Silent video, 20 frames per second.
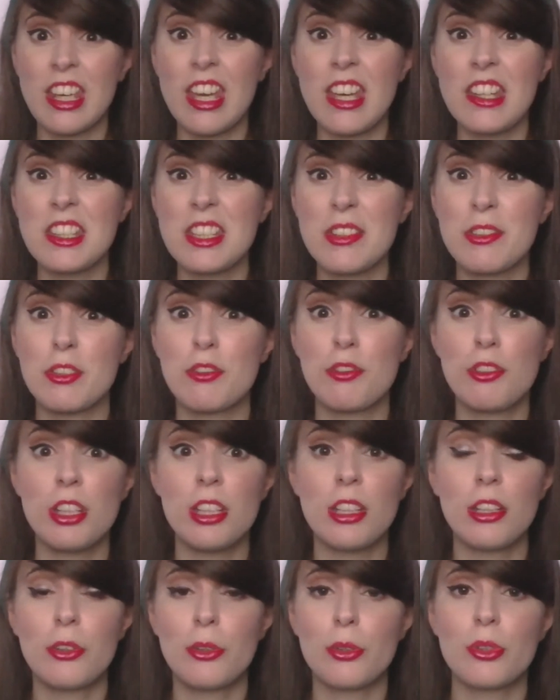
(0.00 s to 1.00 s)
Yes, it was
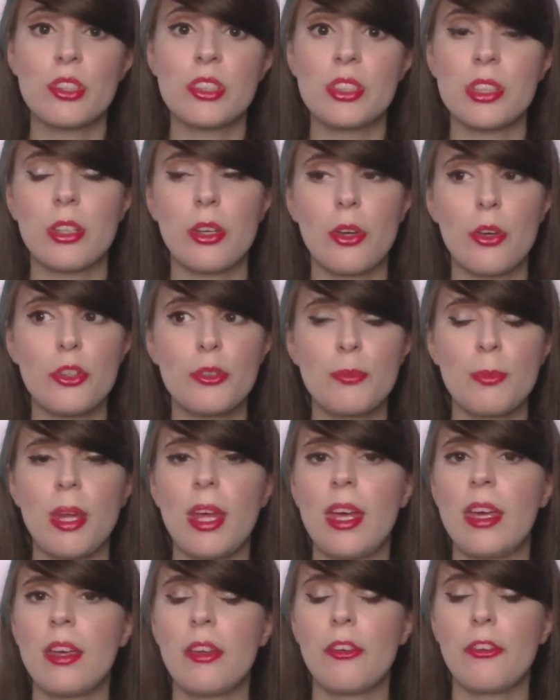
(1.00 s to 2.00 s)
really cool to see the
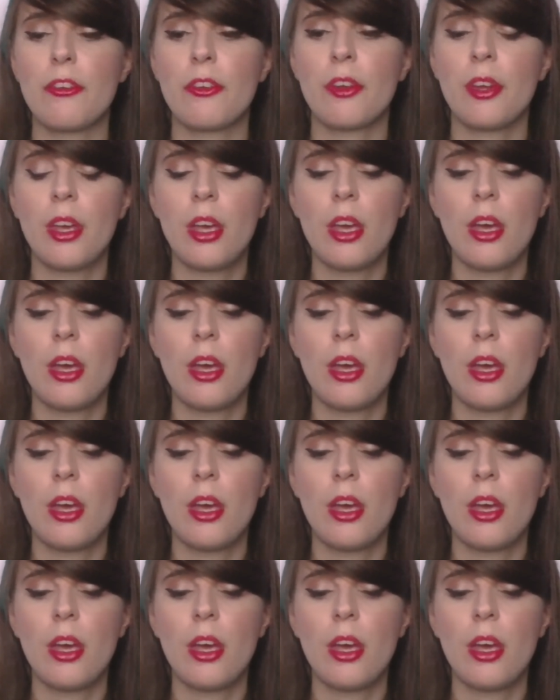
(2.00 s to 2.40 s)
cosplayers,